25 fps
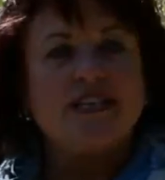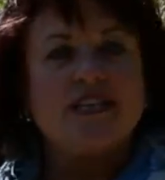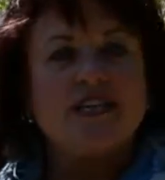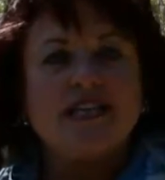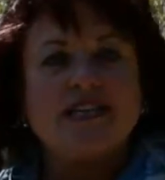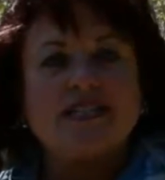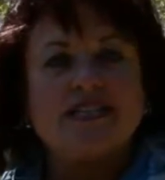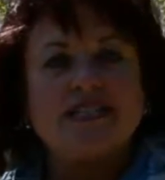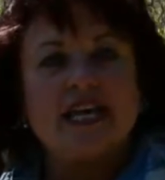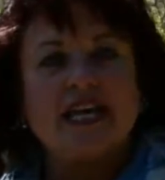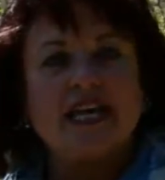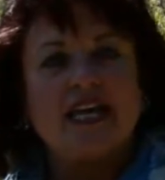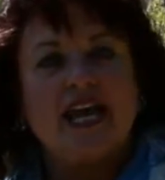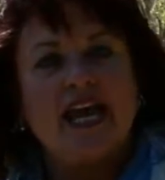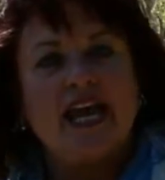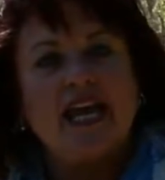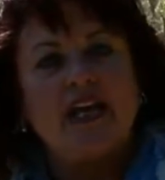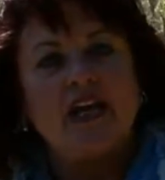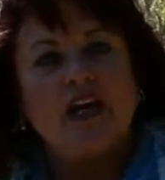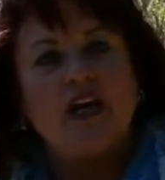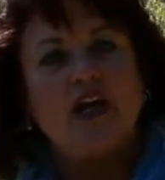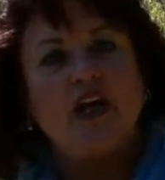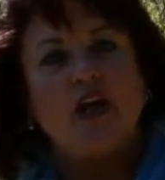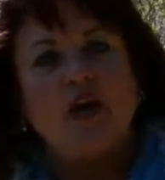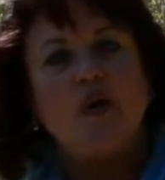a decade
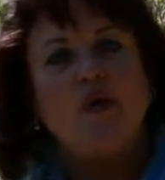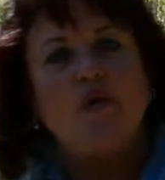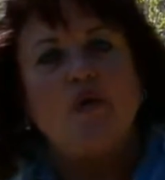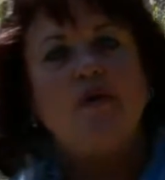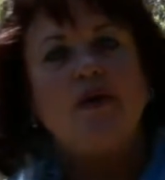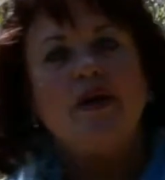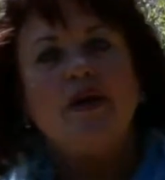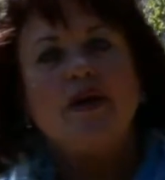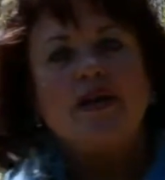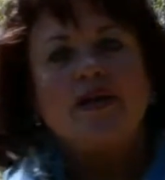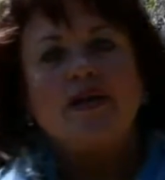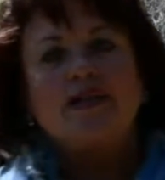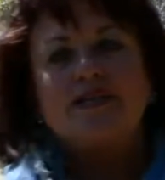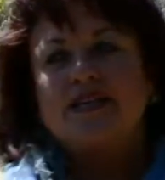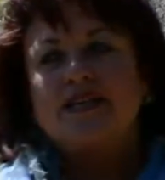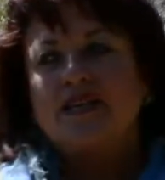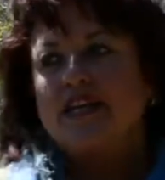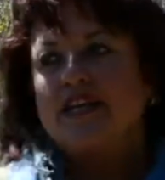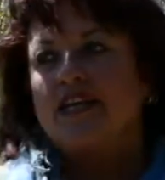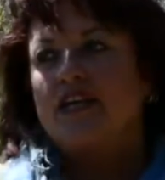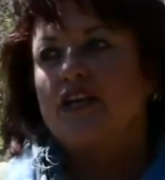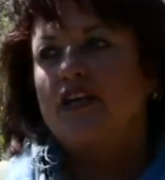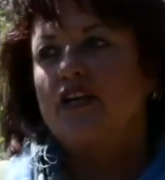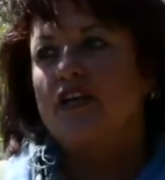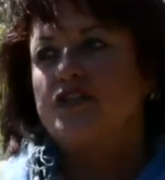ago
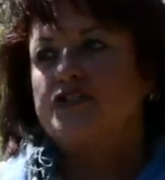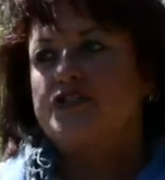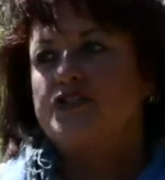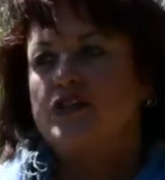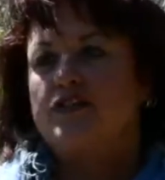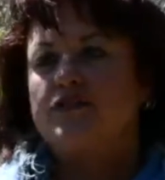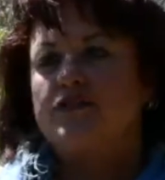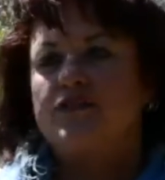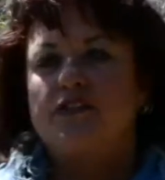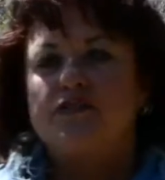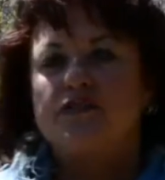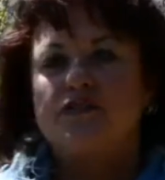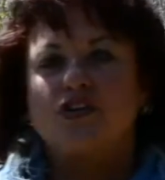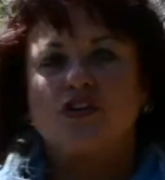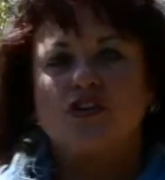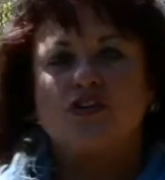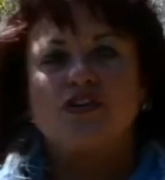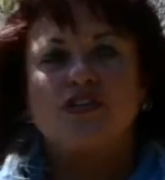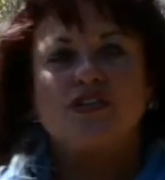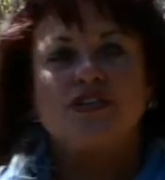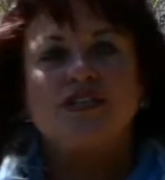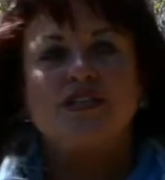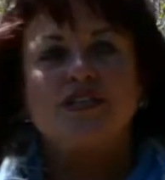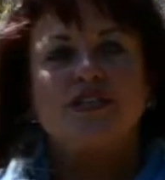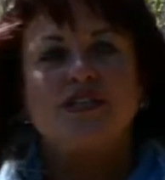sitting in conservative
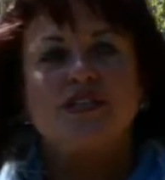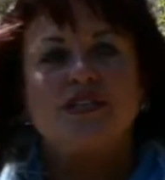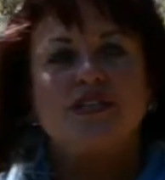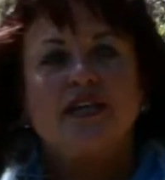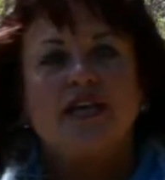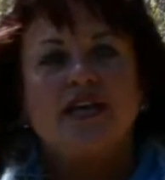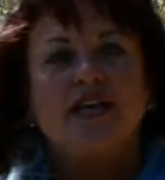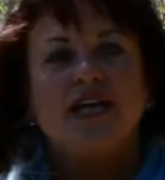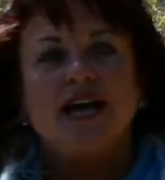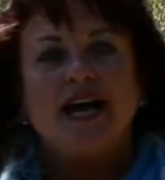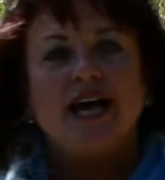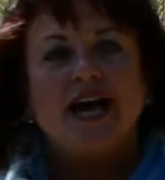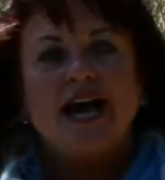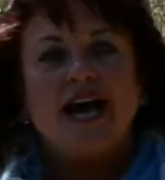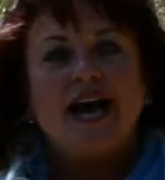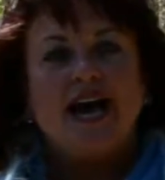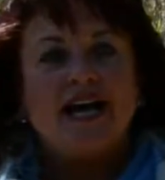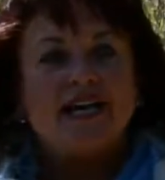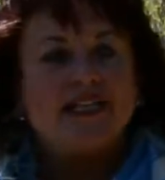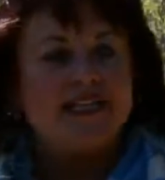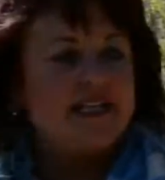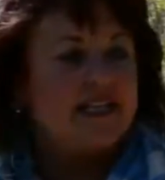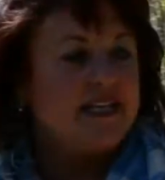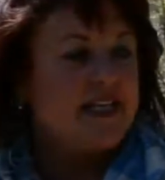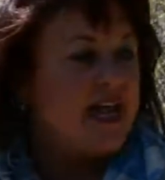churches. I
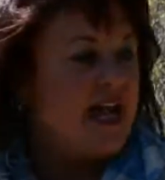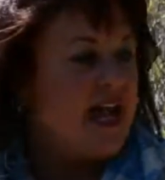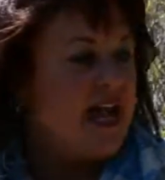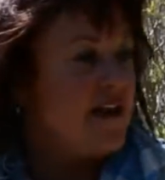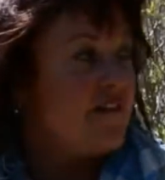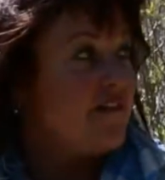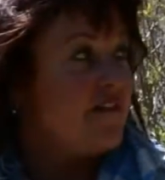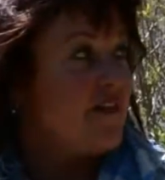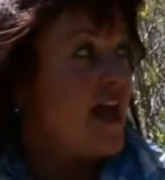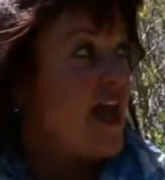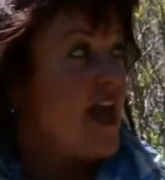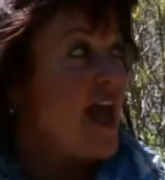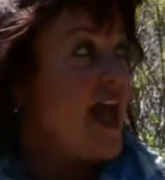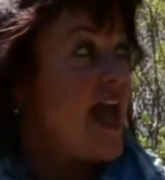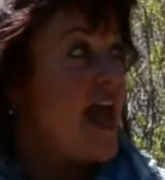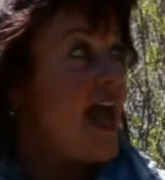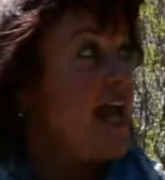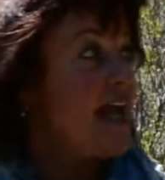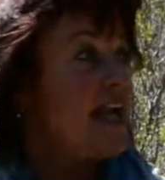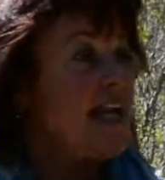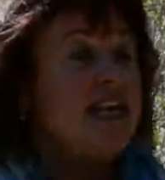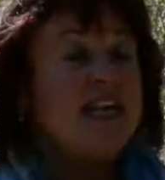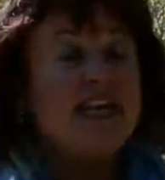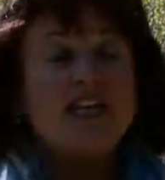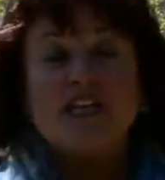didn't have
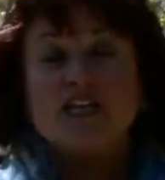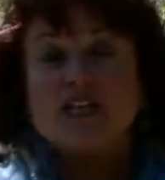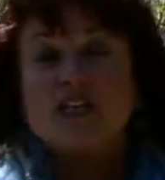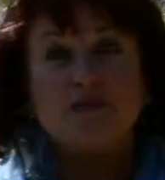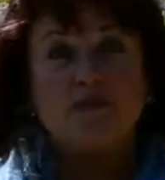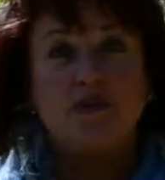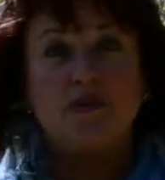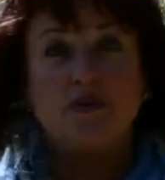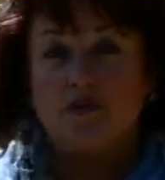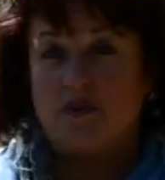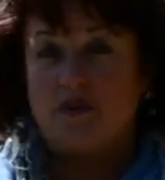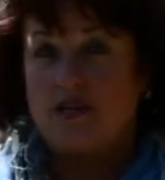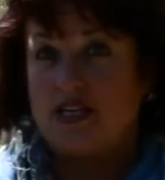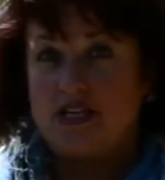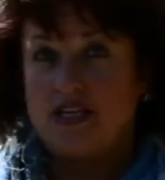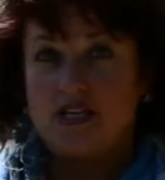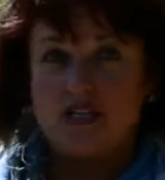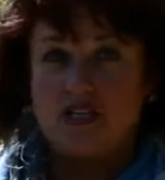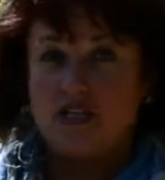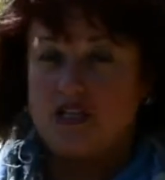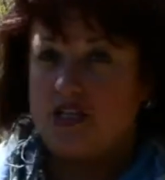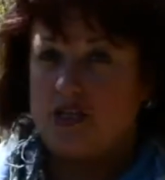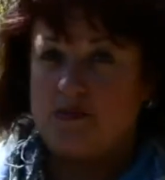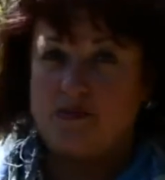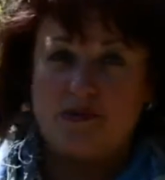any intimate
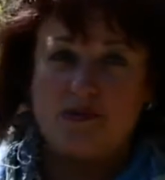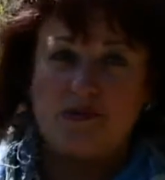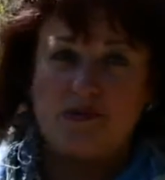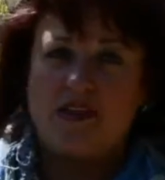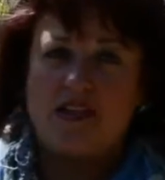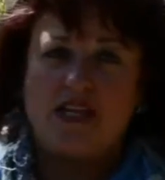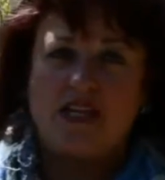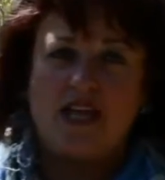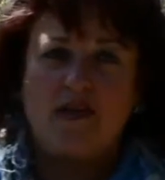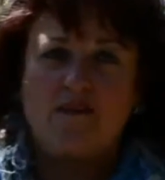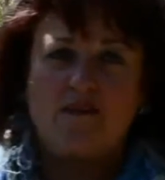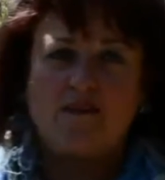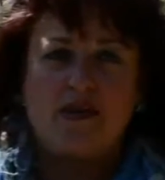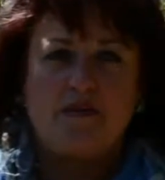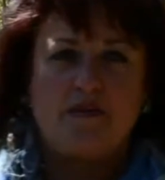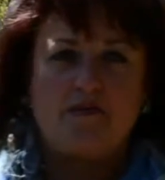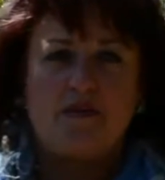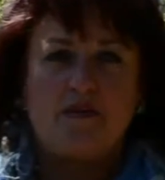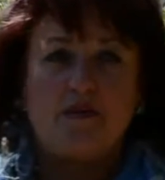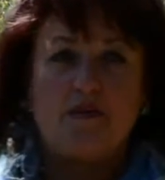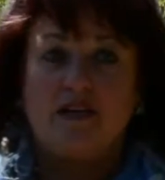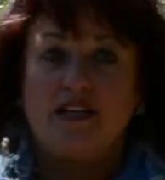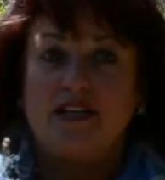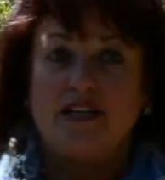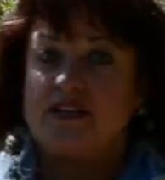relationships with gay
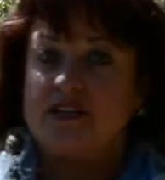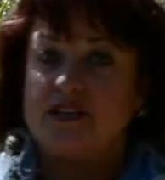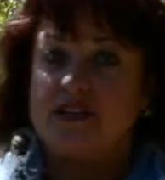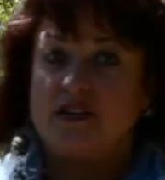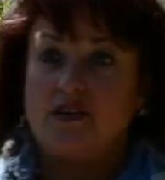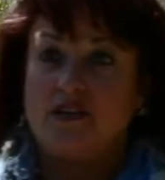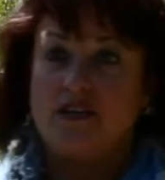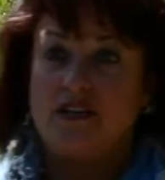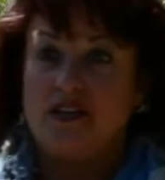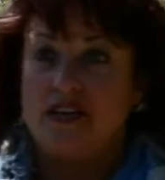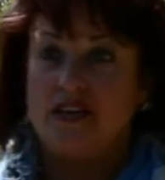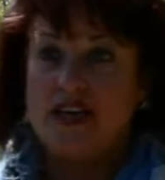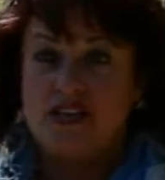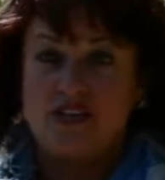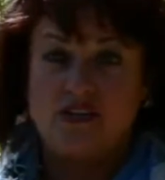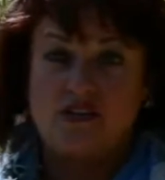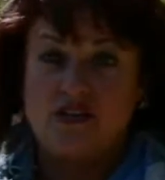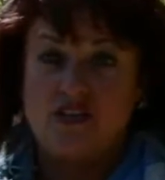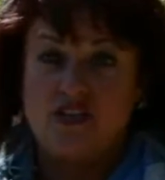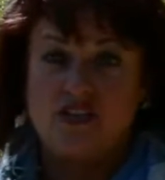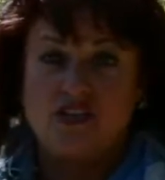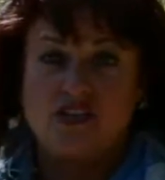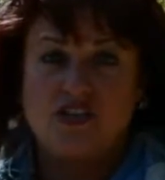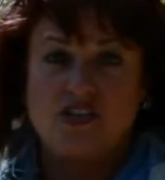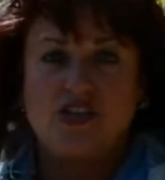people, and certainly not
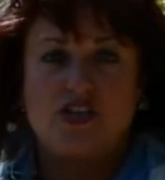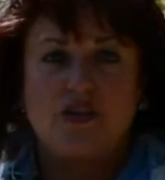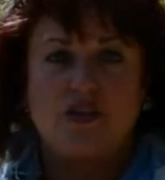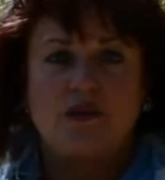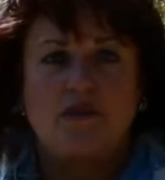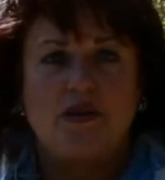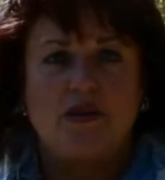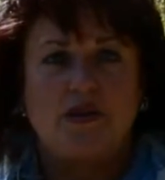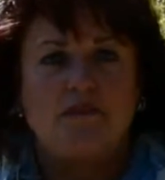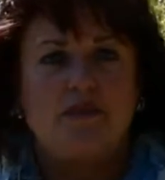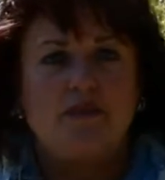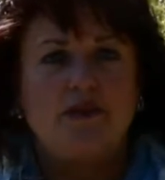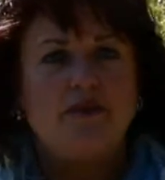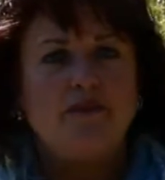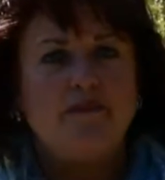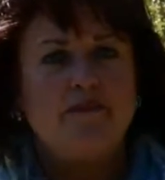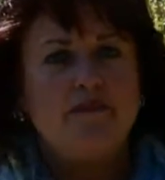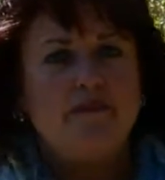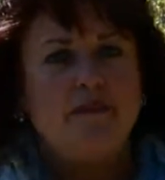transgender people.